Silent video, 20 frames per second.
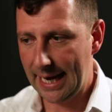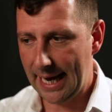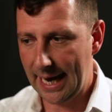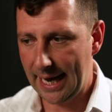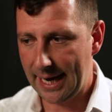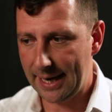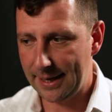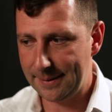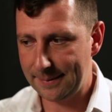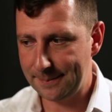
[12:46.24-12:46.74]

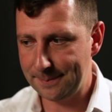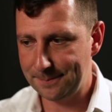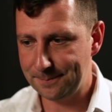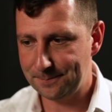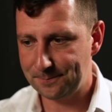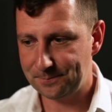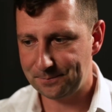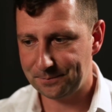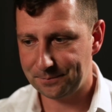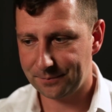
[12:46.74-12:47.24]

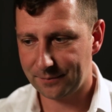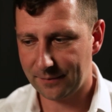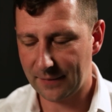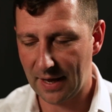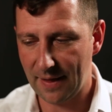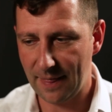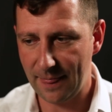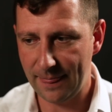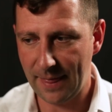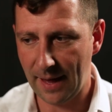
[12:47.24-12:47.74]

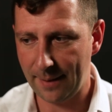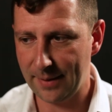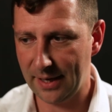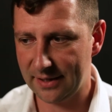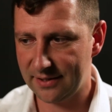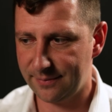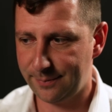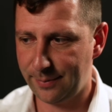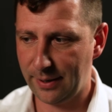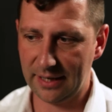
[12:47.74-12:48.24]
That
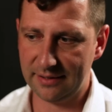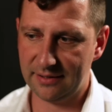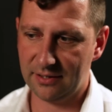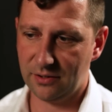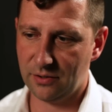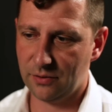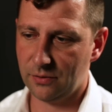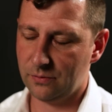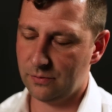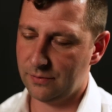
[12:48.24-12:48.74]
makes it
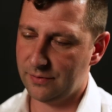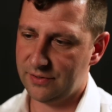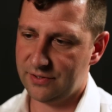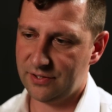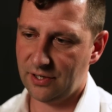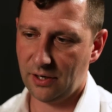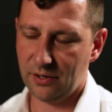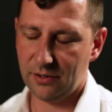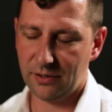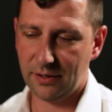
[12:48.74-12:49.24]
practical.
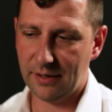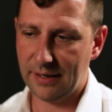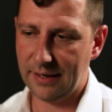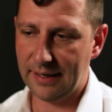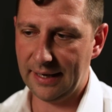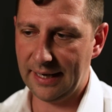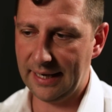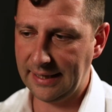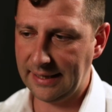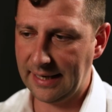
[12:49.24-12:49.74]

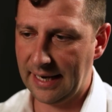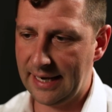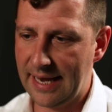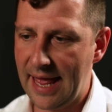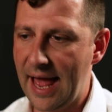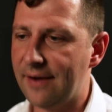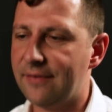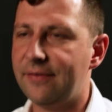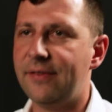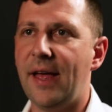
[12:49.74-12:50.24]
And
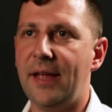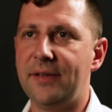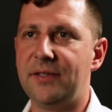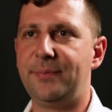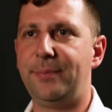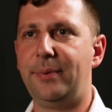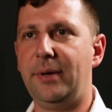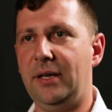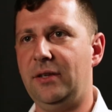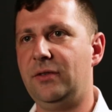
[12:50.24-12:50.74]
out of that
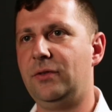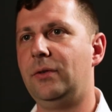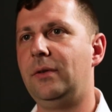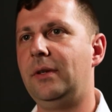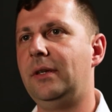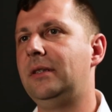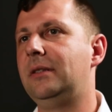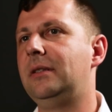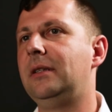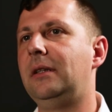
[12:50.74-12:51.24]
springs all
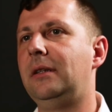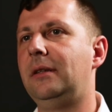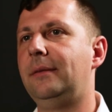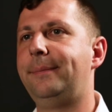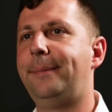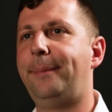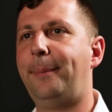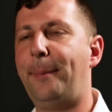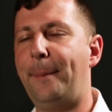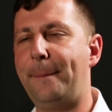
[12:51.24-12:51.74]
these little
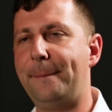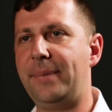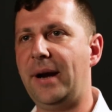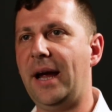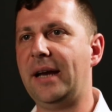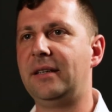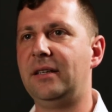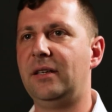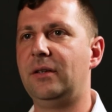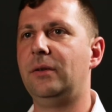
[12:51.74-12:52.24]

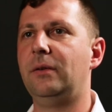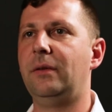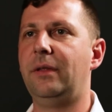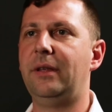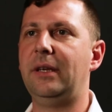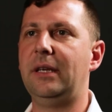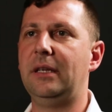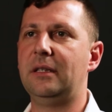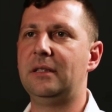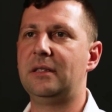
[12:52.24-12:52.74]
practical
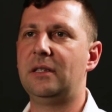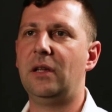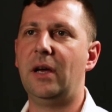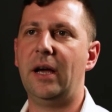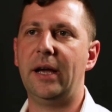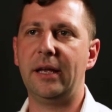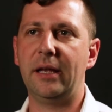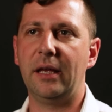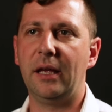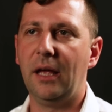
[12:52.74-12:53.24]
things
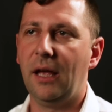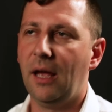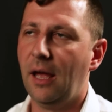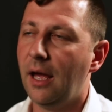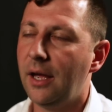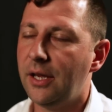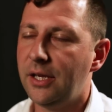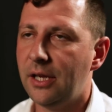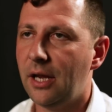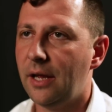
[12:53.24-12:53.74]
like,
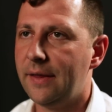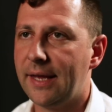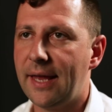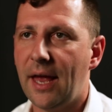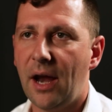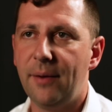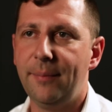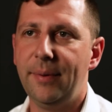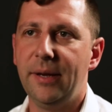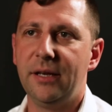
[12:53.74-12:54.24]
the
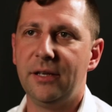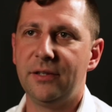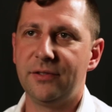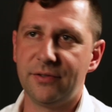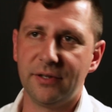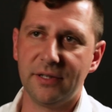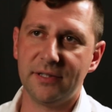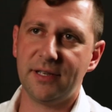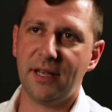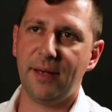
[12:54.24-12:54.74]
carabiners,
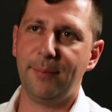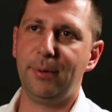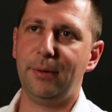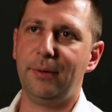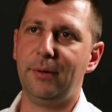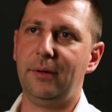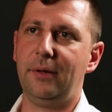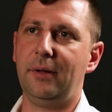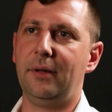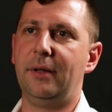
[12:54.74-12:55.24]
for
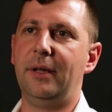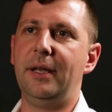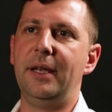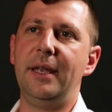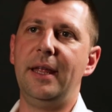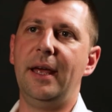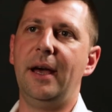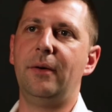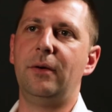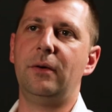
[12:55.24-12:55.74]
example,
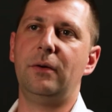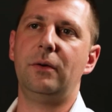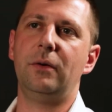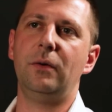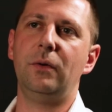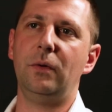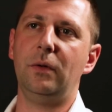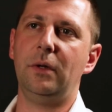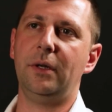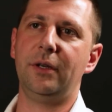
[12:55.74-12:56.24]
now are
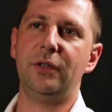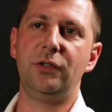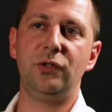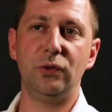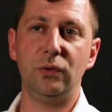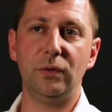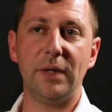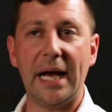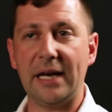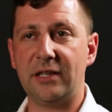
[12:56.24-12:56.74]
all on a
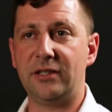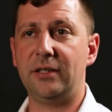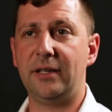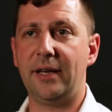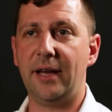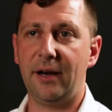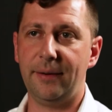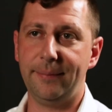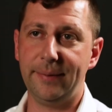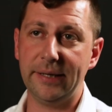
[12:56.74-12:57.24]
dual action
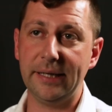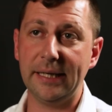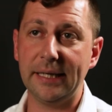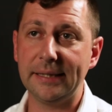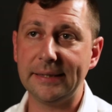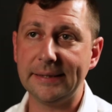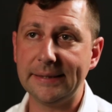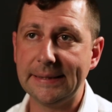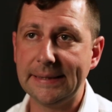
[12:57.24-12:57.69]
carabiner.